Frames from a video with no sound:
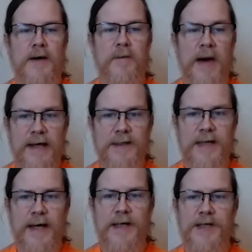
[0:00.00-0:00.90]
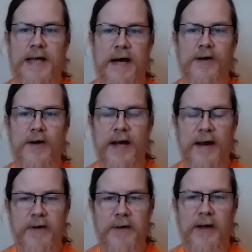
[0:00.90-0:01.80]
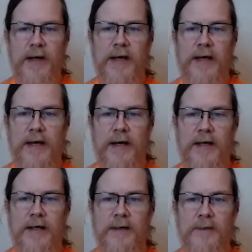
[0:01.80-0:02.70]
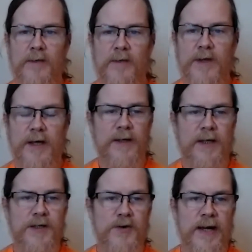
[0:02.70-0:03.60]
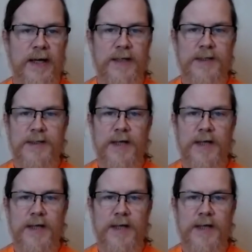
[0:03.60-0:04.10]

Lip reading: Backstage. Now, not everybody that is joining us,